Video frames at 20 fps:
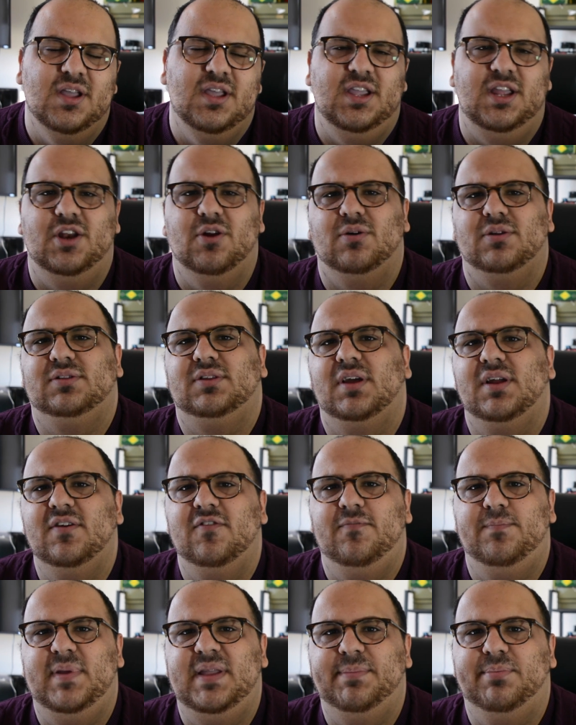A ton
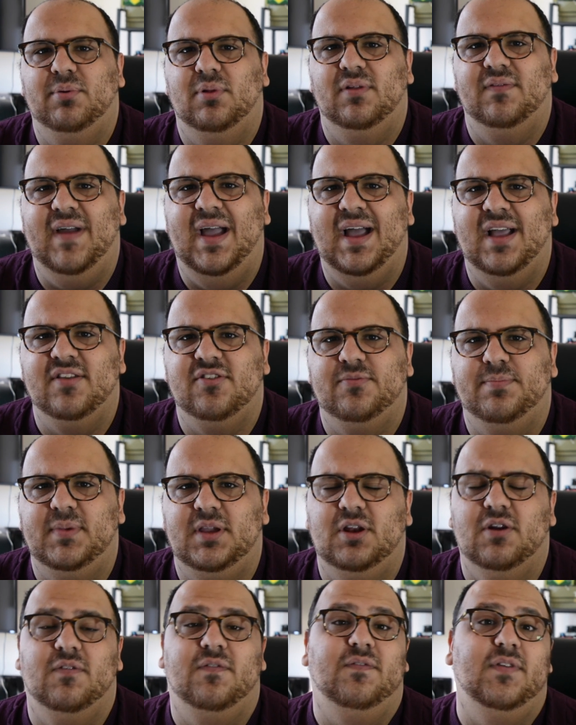of people have asked
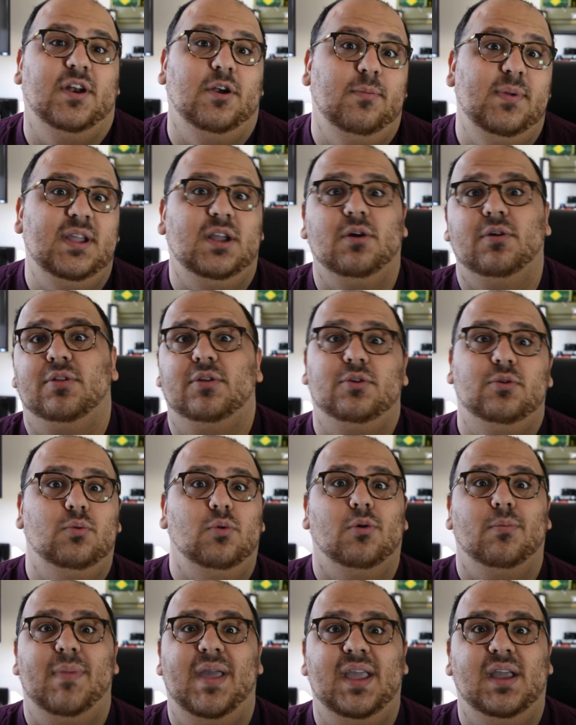me, Federico, the
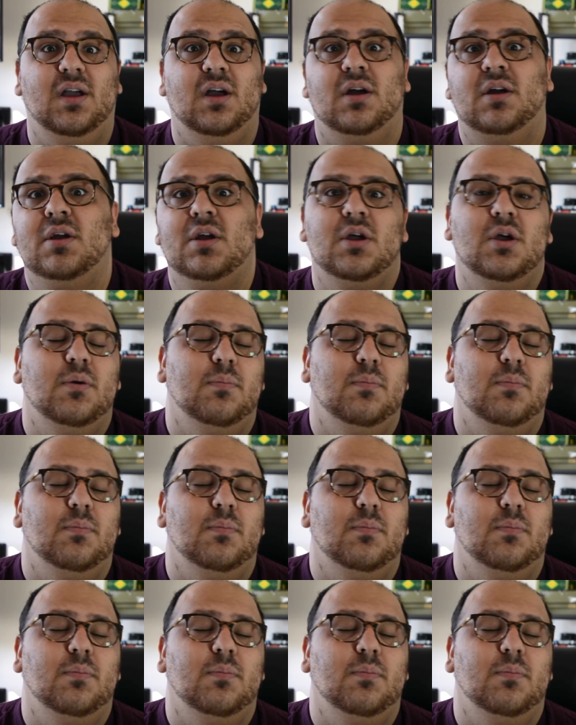new Omega